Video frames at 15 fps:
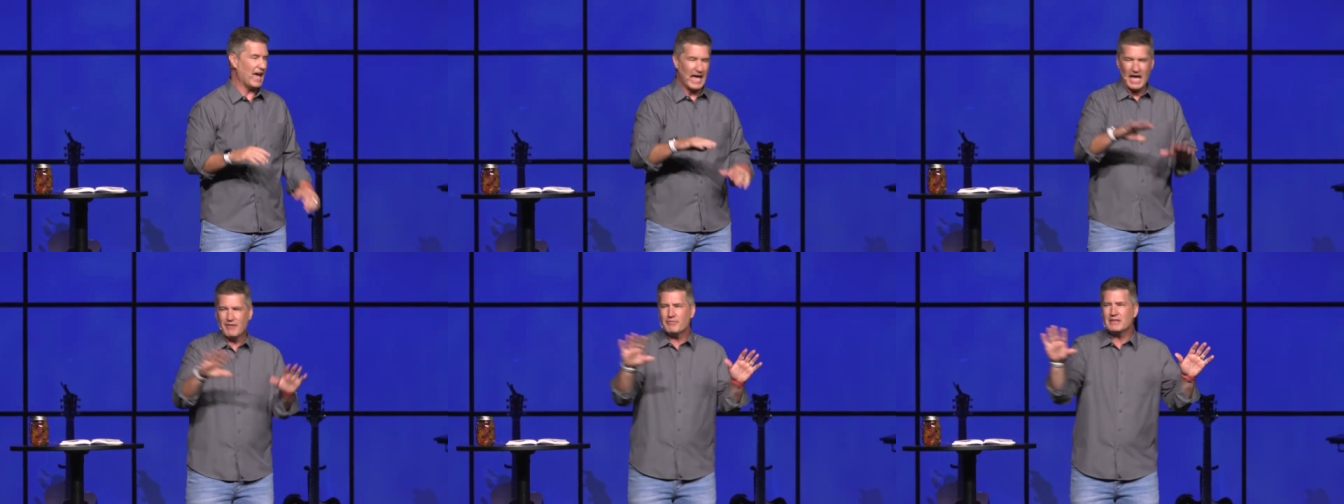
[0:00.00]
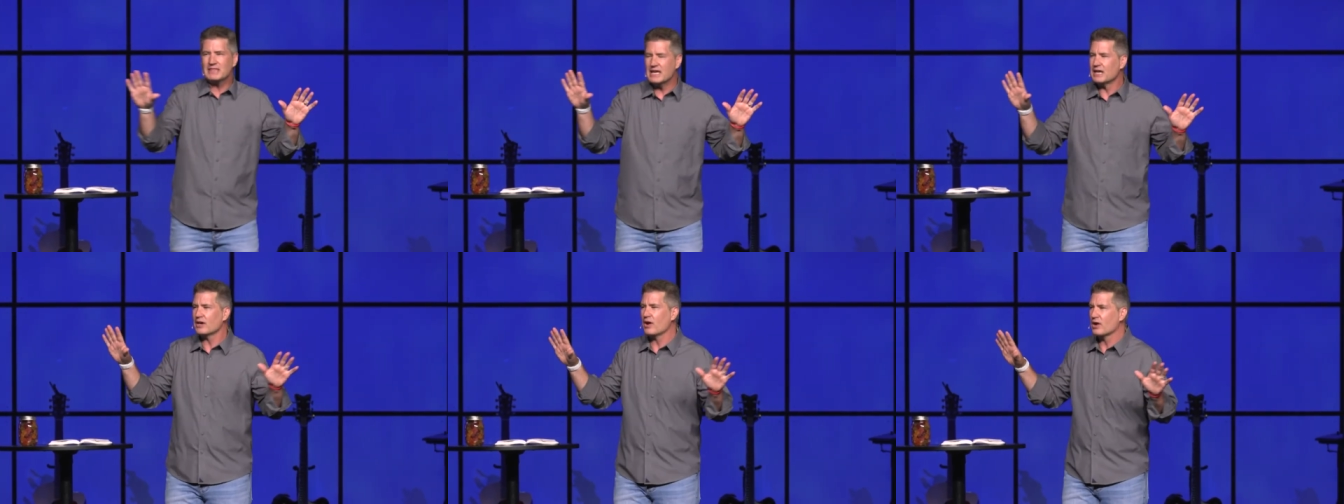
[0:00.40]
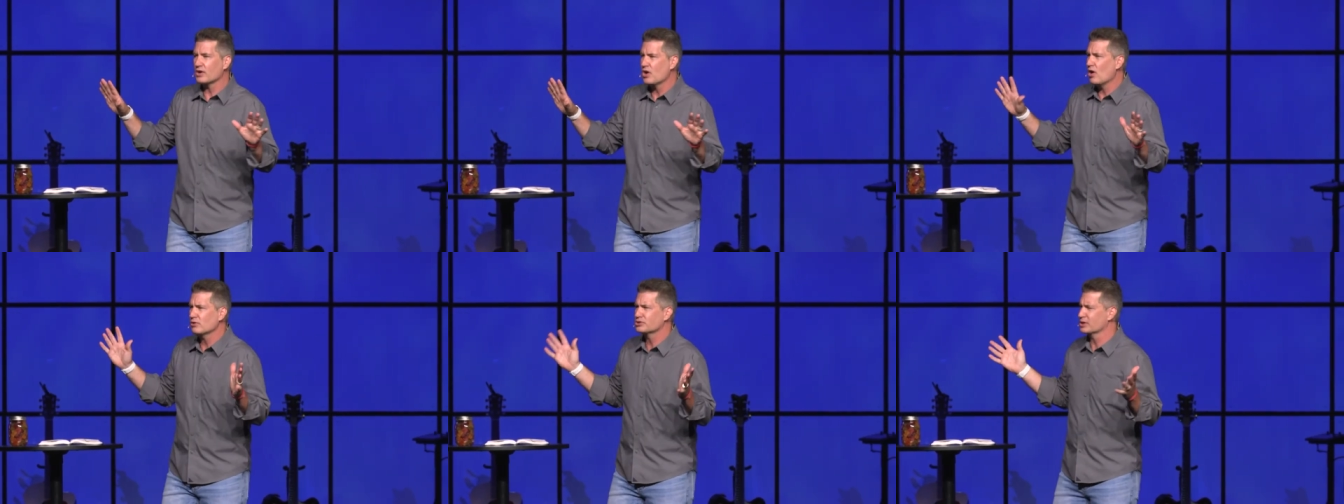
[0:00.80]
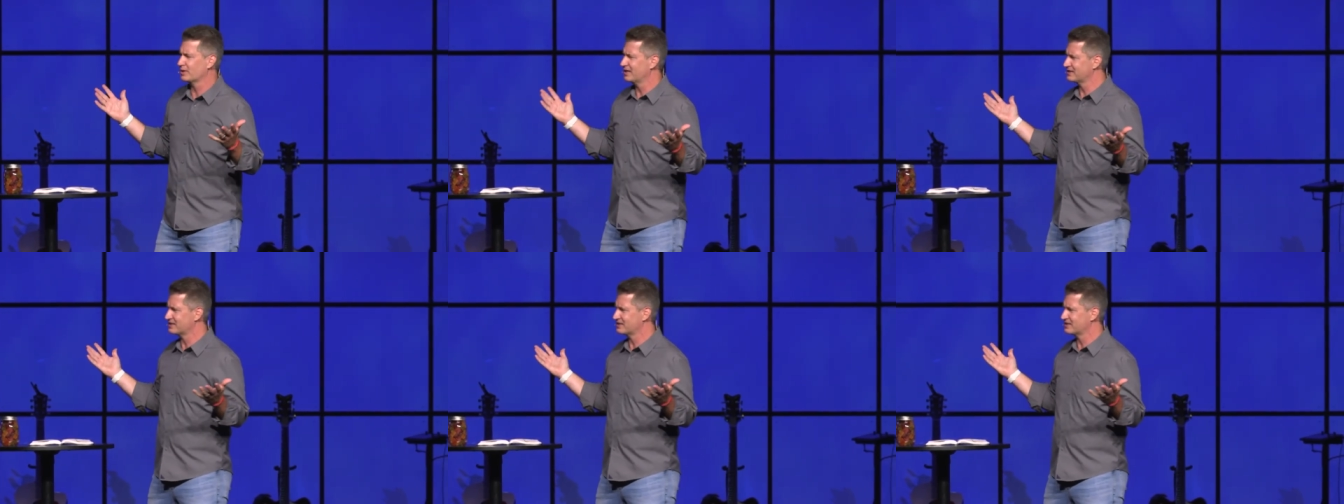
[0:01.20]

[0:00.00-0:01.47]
Everything in our culture, because